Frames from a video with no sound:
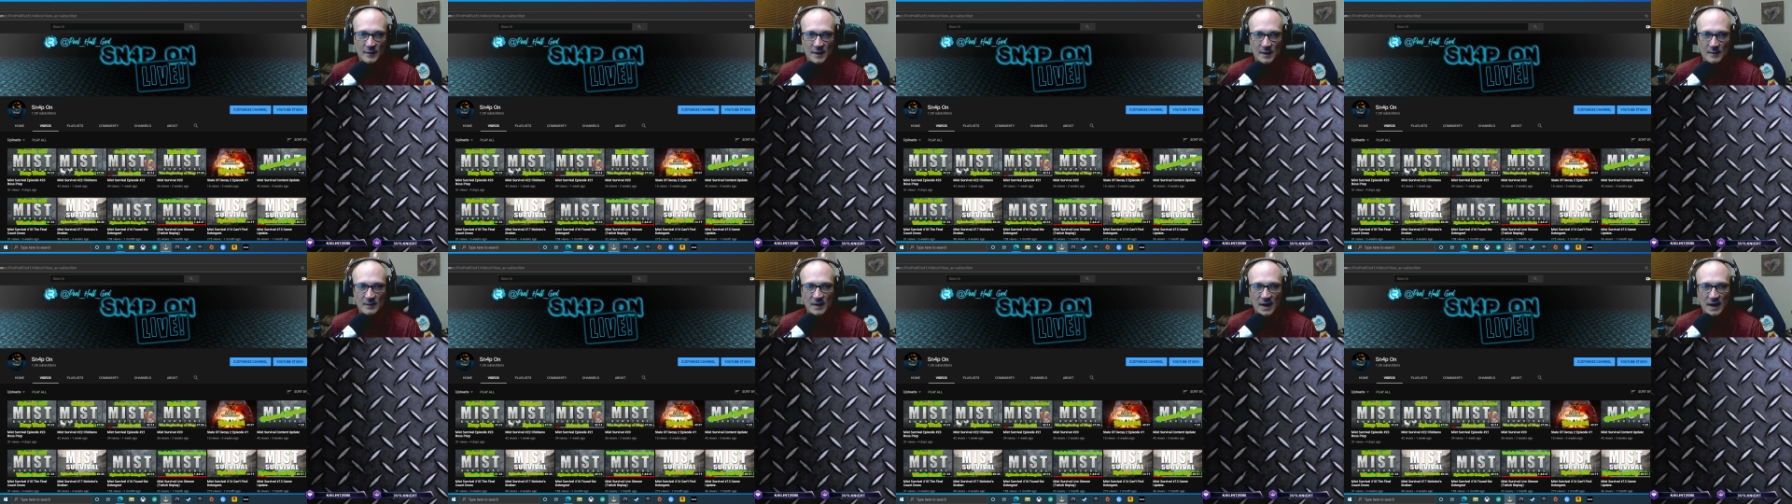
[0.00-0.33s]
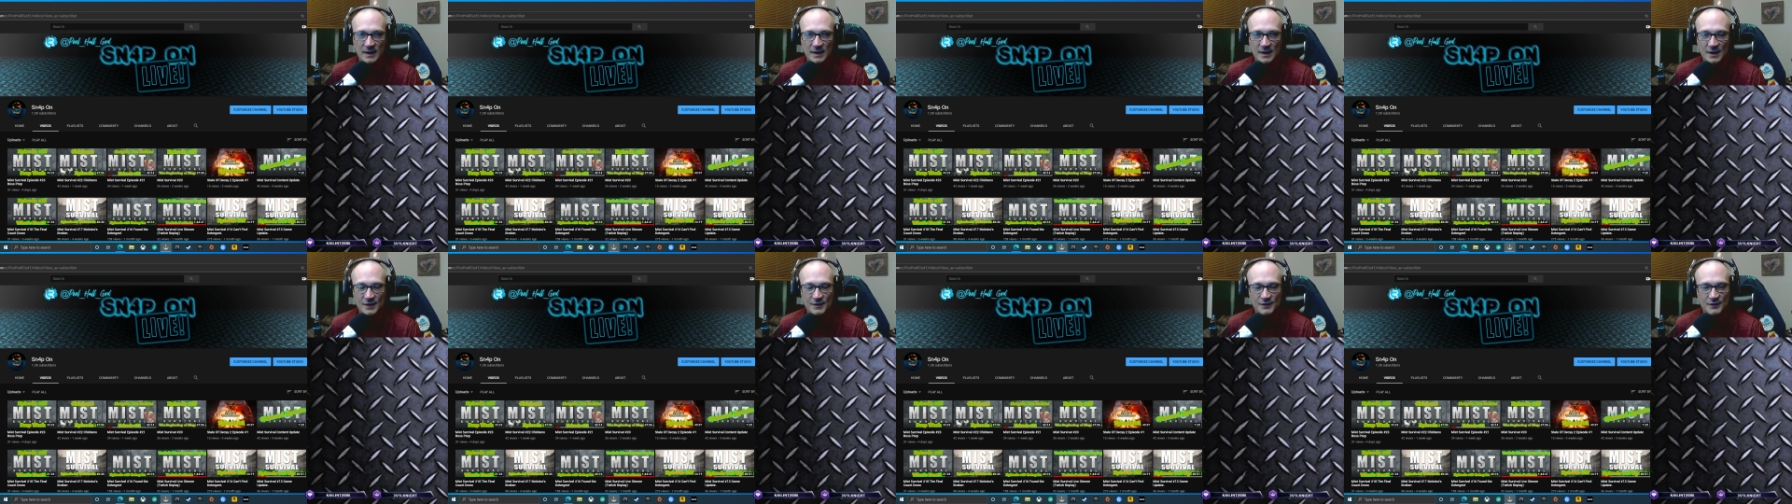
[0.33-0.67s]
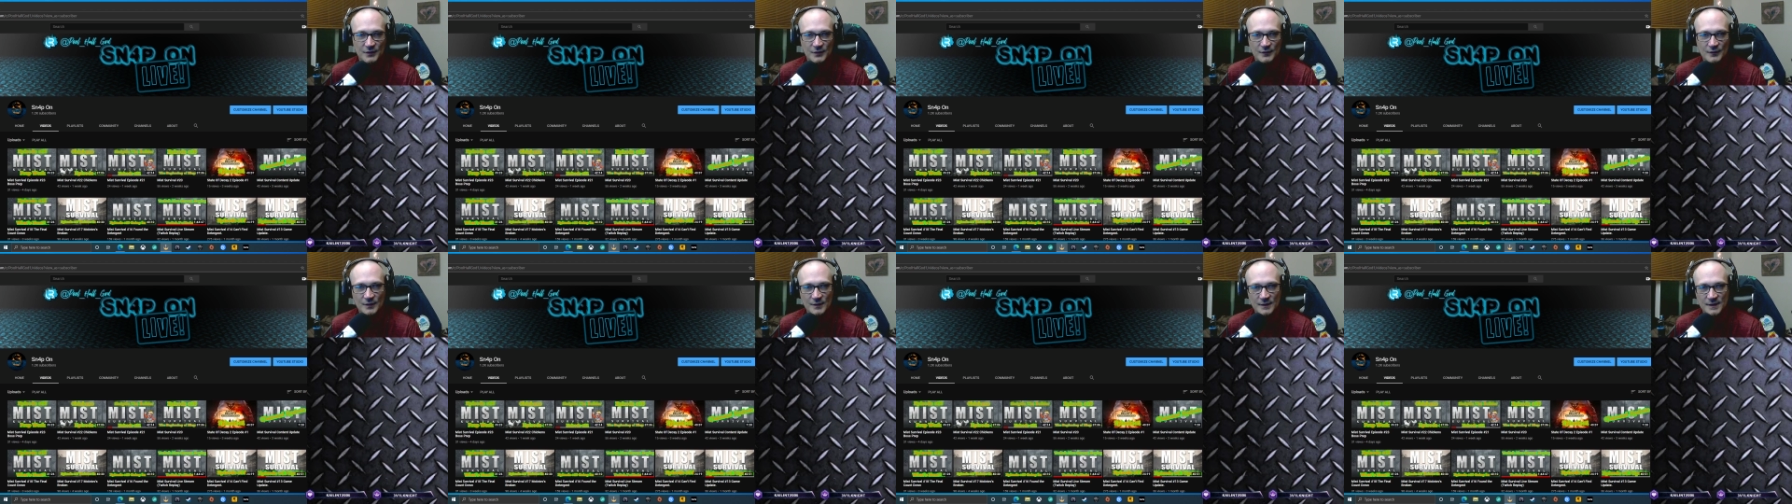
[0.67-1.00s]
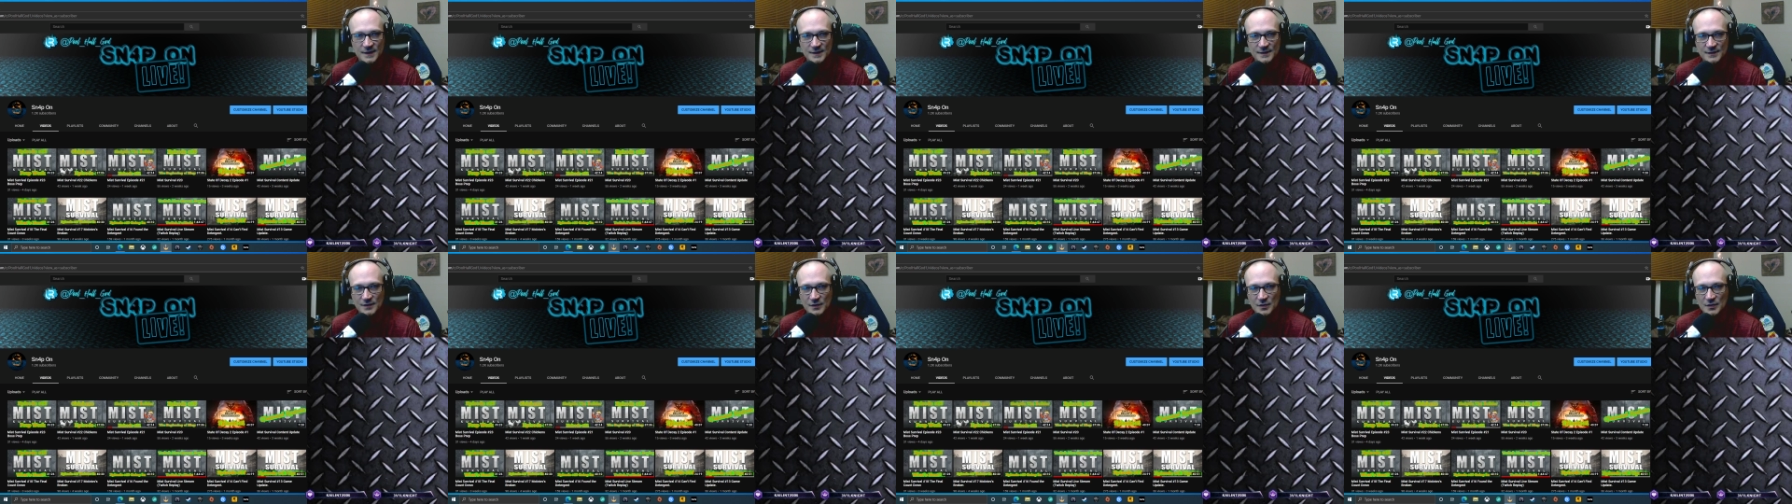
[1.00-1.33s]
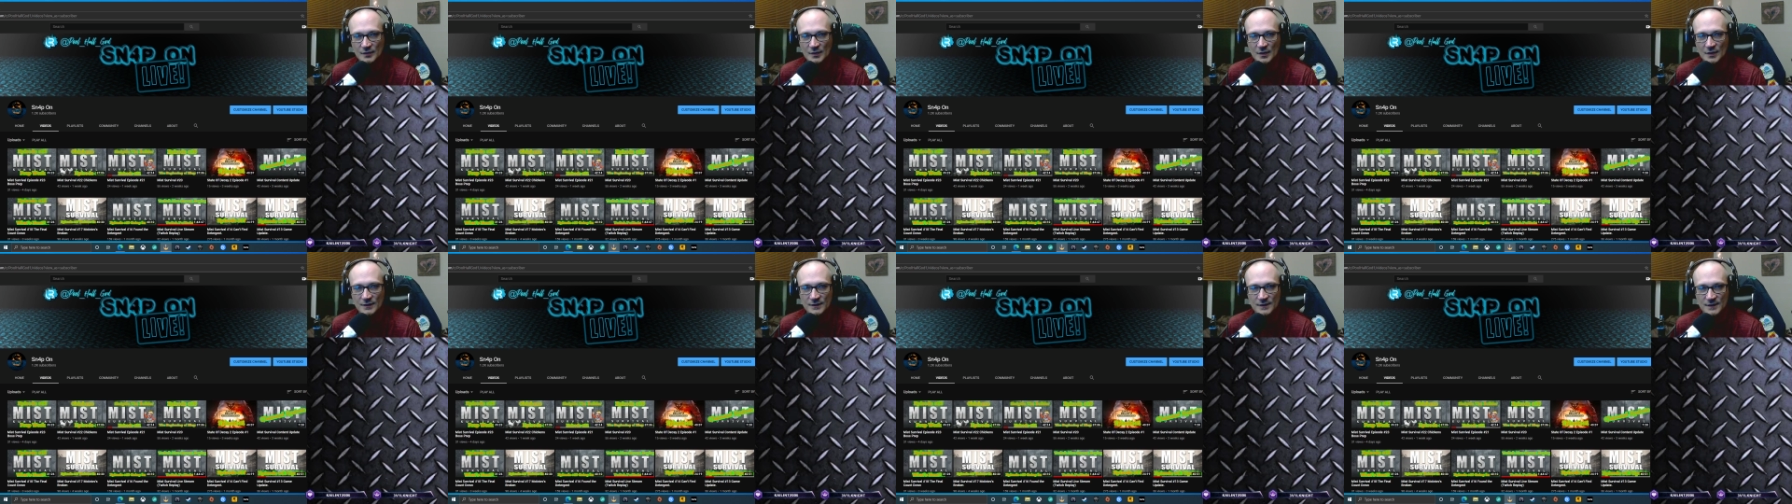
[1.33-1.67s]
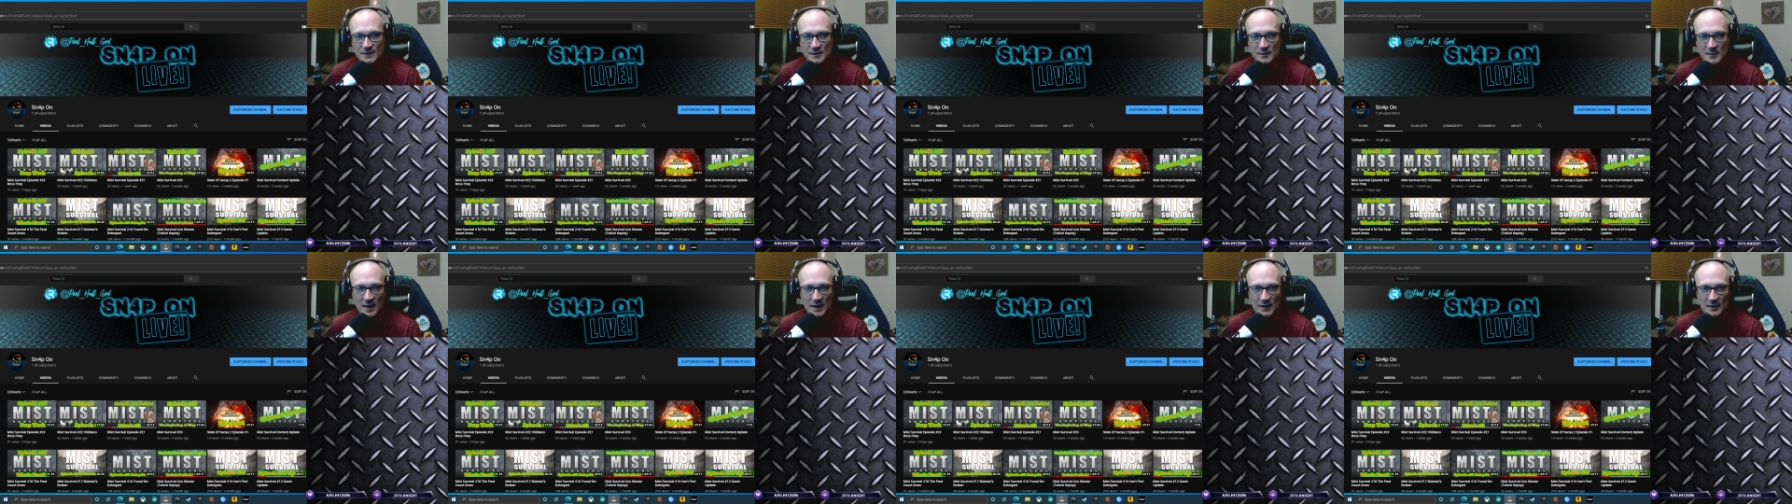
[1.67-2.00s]
main issue for DC Universe.
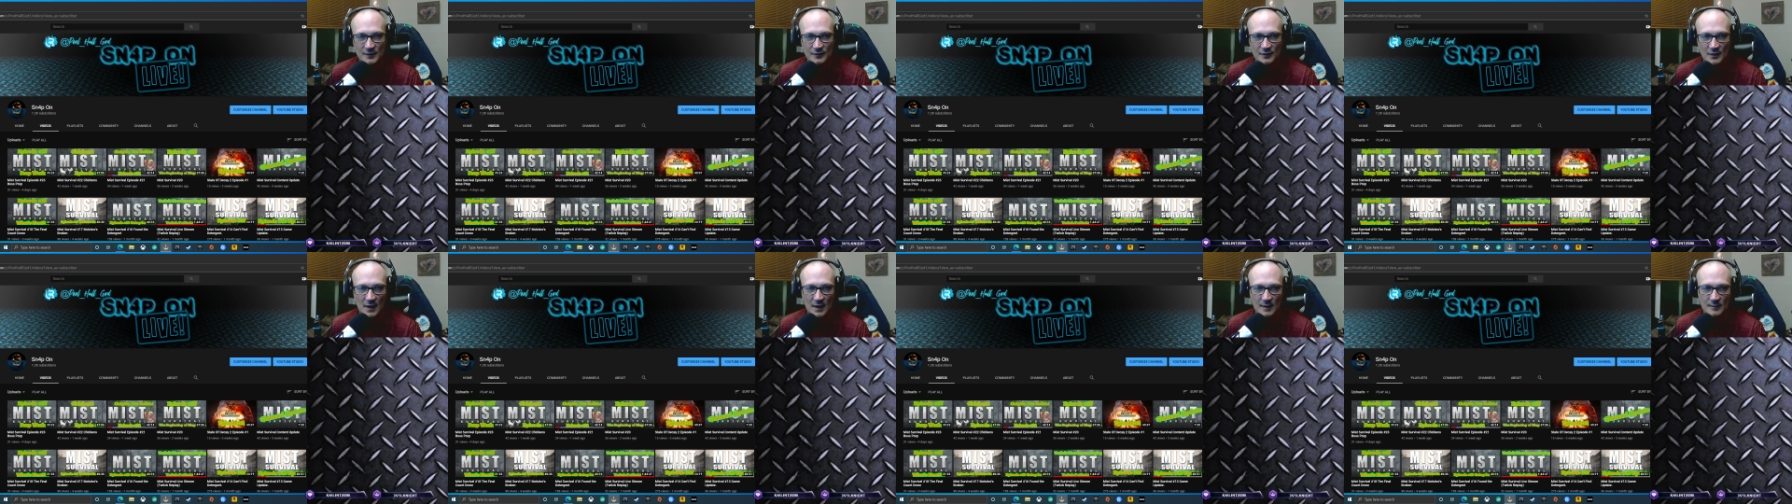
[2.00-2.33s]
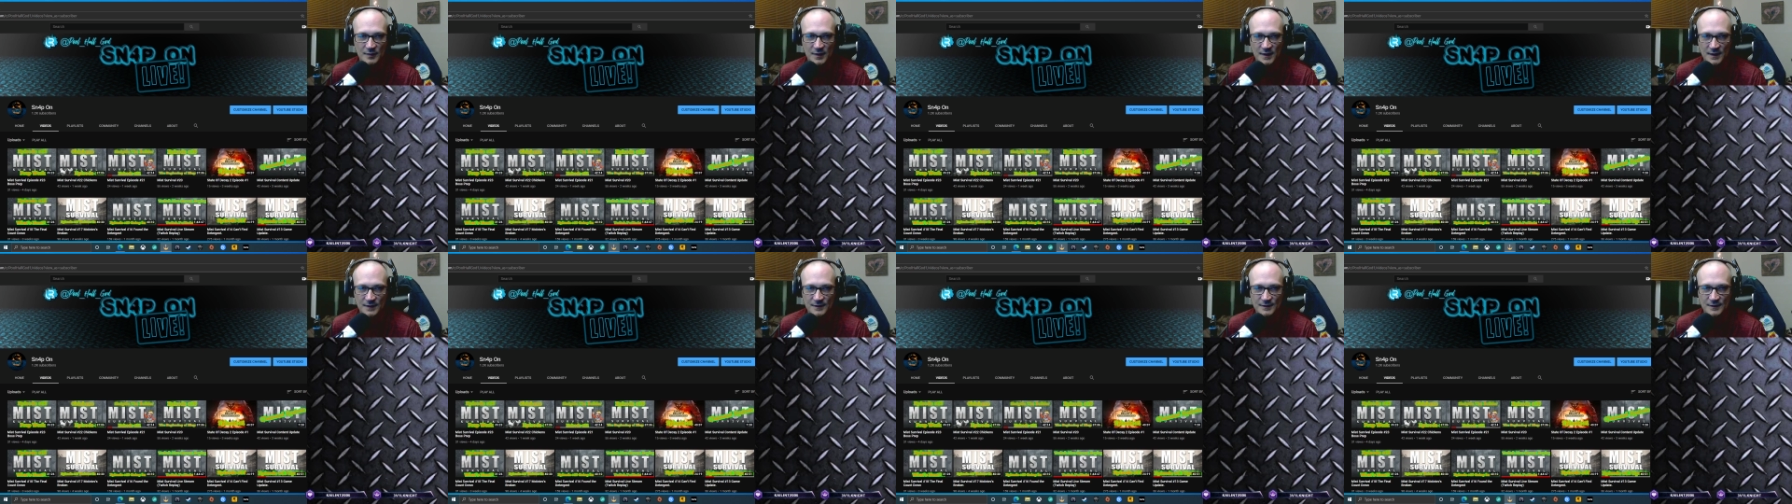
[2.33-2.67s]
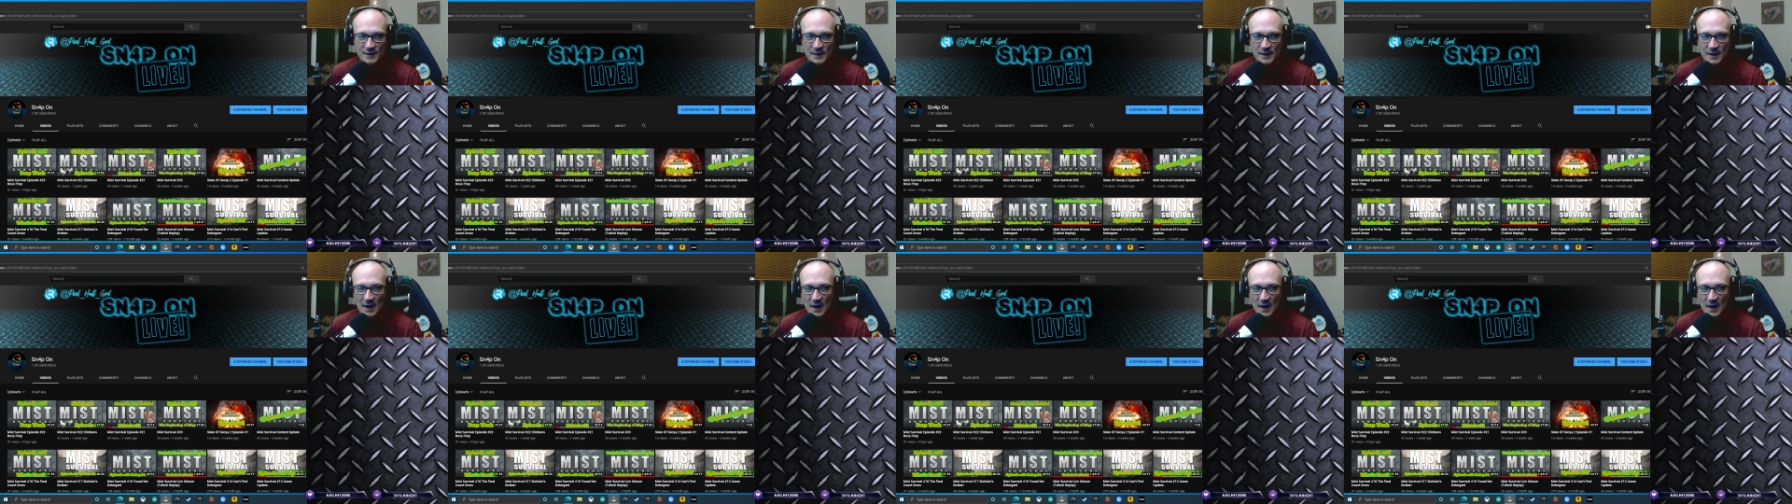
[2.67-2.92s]
Doesn't matter if you're on PC,